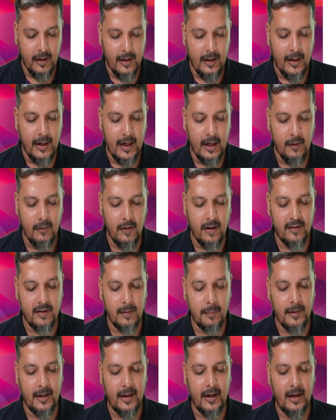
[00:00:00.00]
Inward
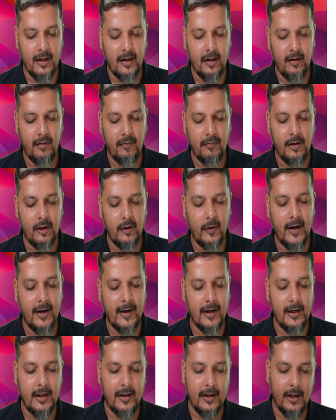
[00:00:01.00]
supply, will you get any
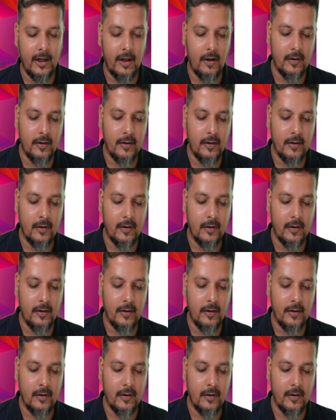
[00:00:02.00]
credit on